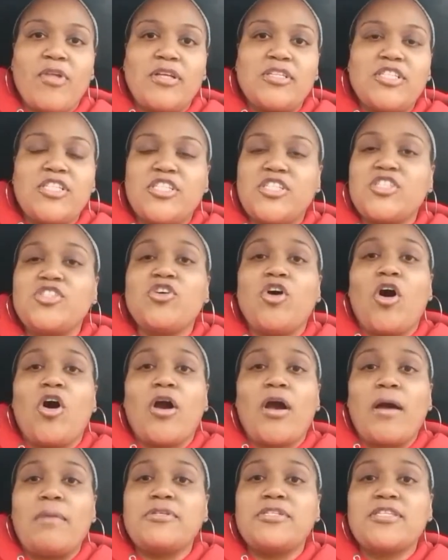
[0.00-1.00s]
just to
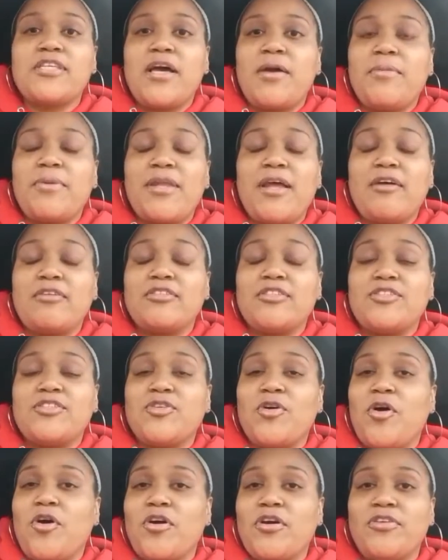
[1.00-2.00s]
talk. I'm just coming out to
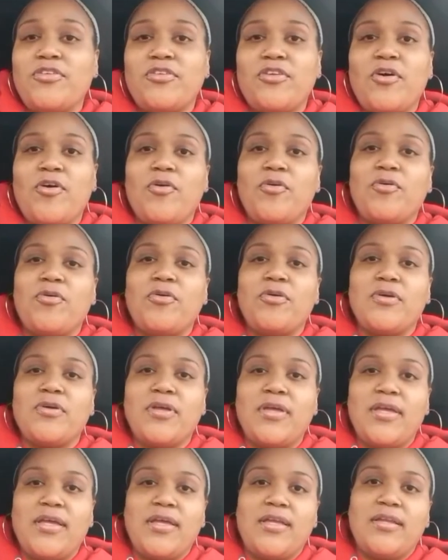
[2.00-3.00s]
talk, you know.
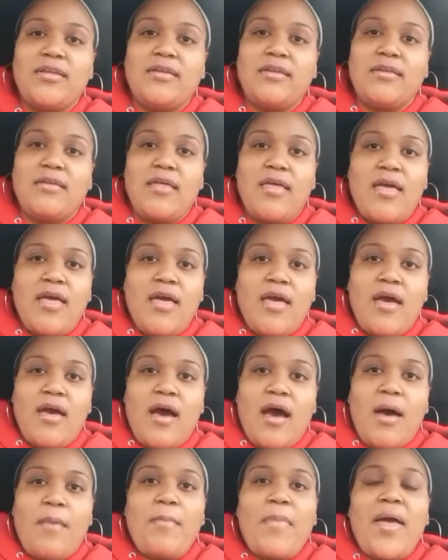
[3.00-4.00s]
And
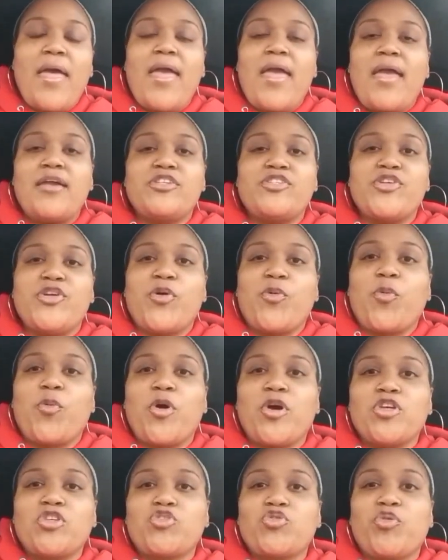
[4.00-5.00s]
I may share
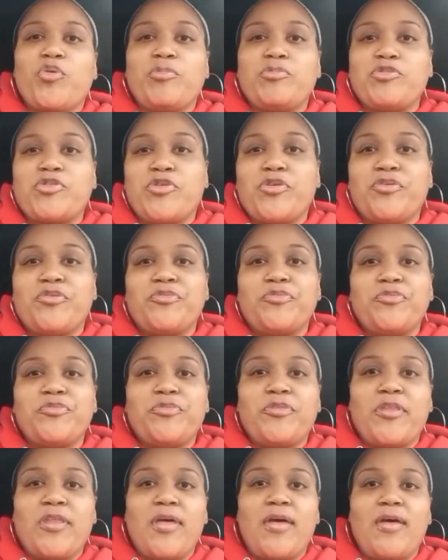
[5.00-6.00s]
one scripture
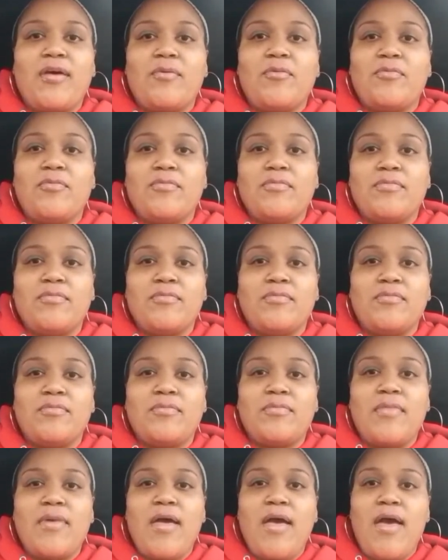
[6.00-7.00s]
that
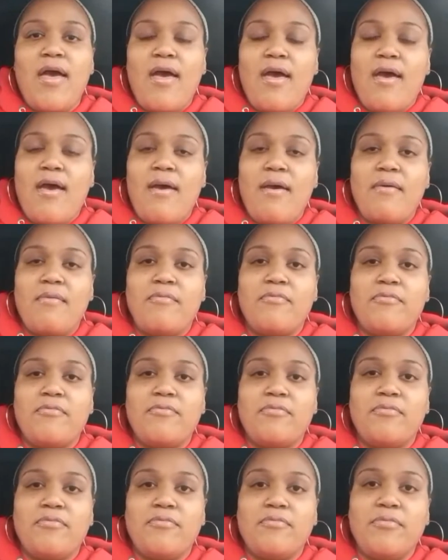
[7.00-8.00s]
had
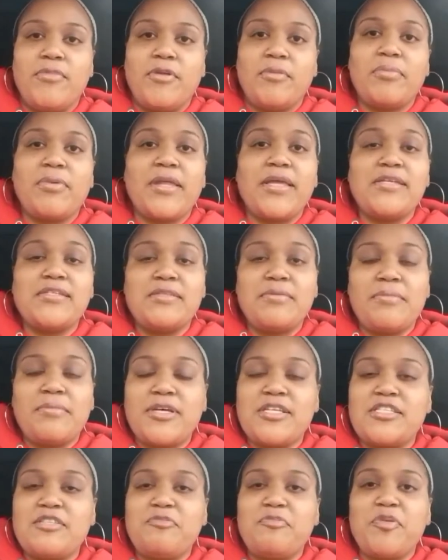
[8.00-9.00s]
been placed in
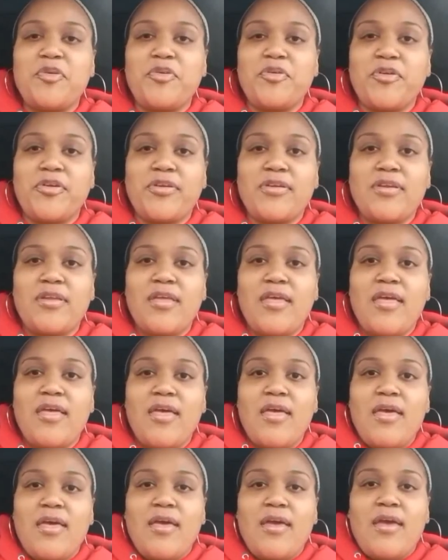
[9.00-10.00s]
my spirit.
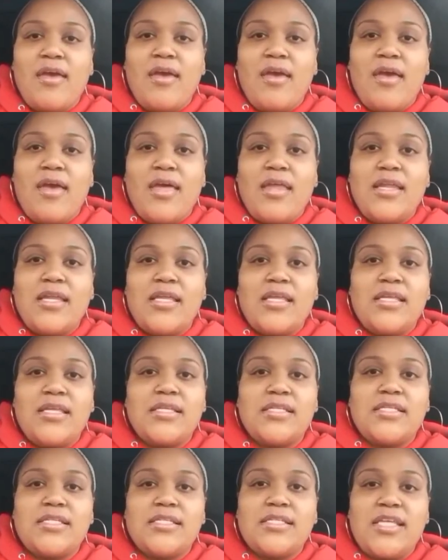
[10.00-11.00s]
And
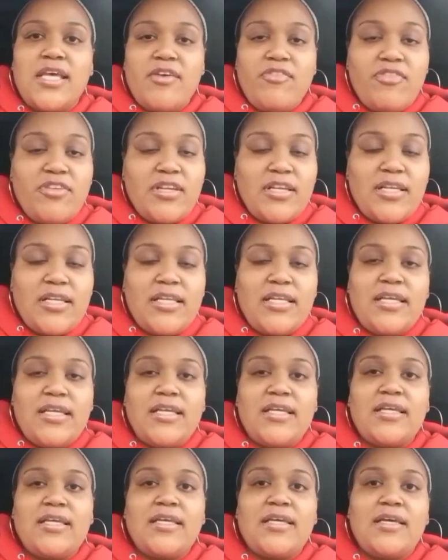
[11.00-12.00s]
it
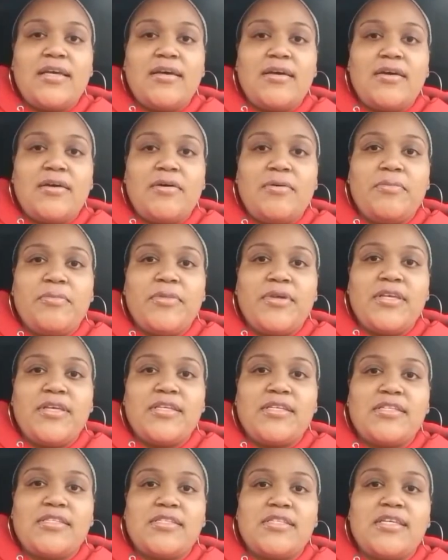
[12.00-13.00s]
definitely
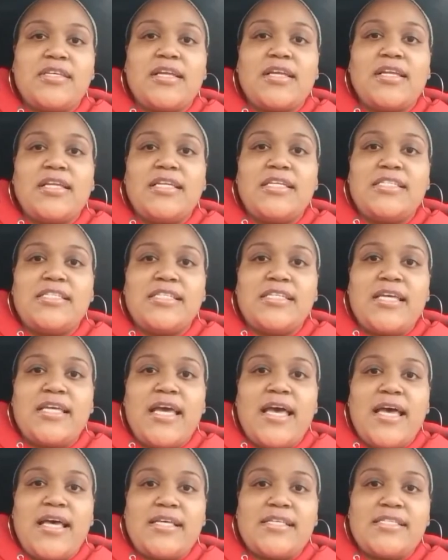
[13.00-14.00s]
is in
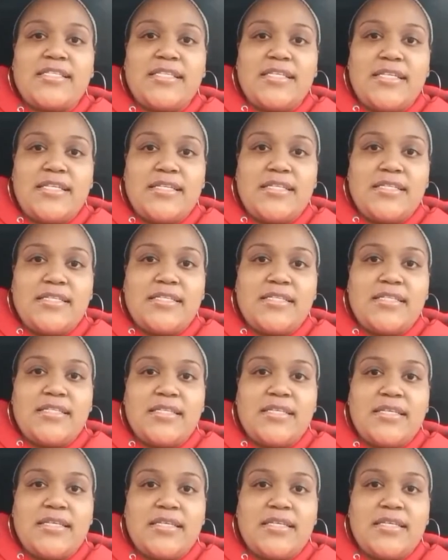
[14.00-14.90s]
Ecclesiastes.